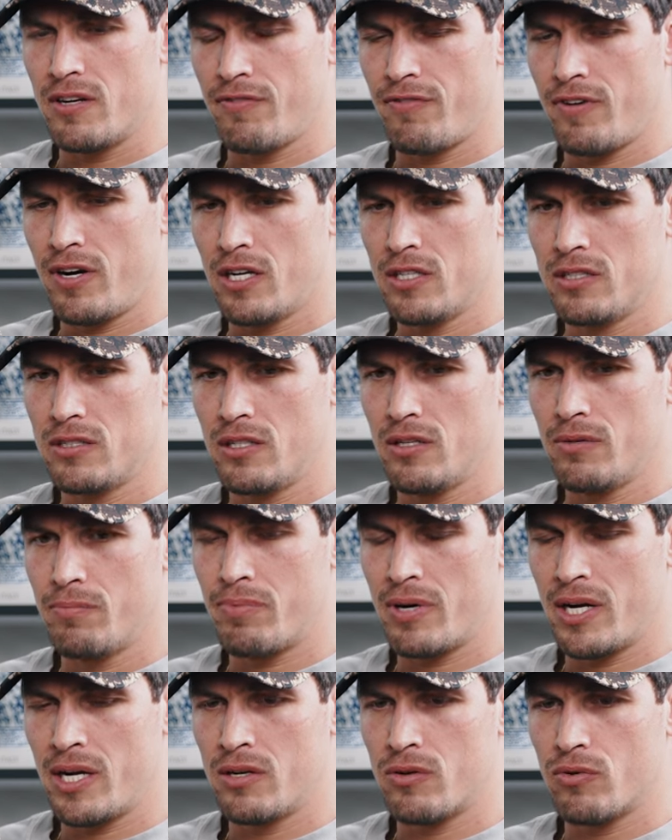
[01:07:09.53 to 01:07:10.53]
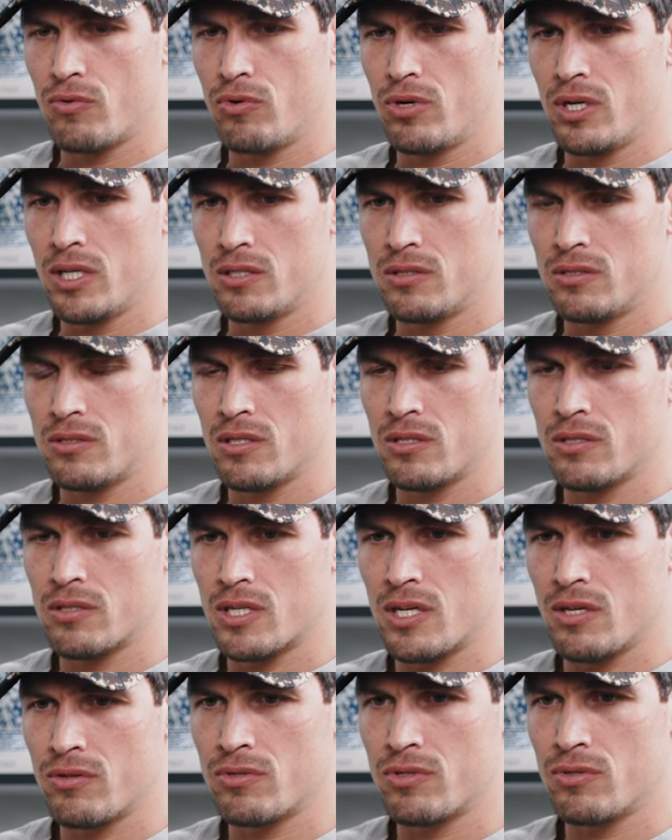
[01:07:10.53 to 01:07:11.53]
if I see a brand always
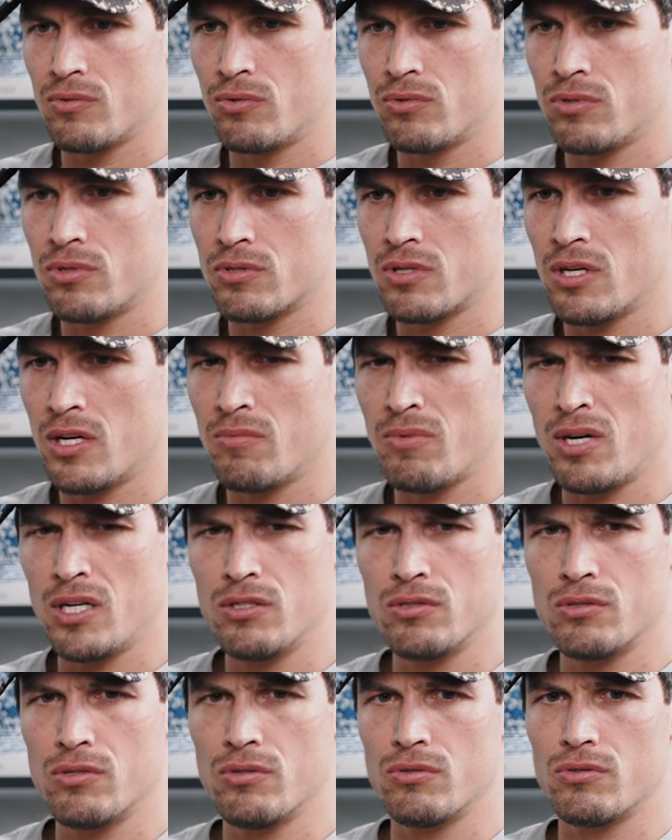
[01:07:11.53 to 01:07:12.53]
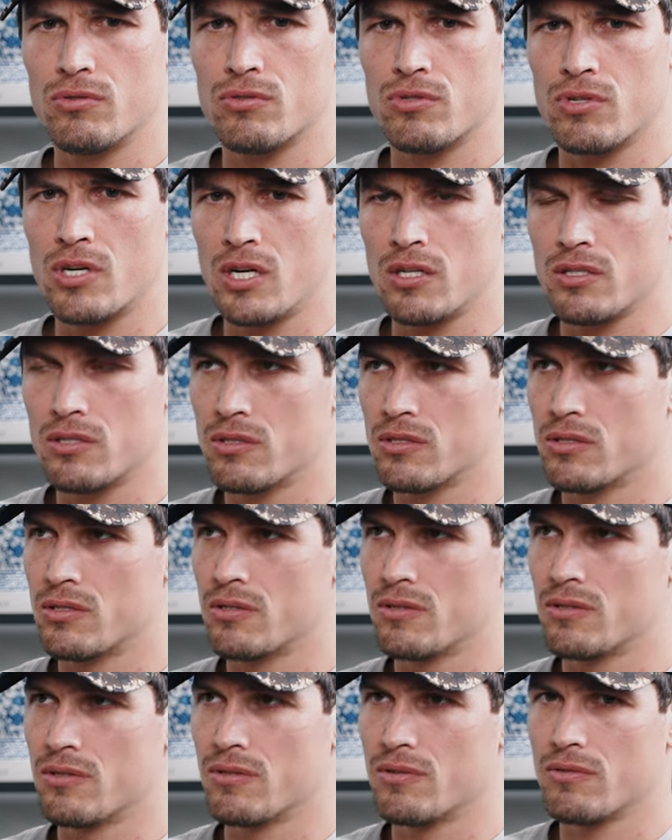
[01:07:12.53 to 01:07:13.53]
discounting all the time, I just don't trust.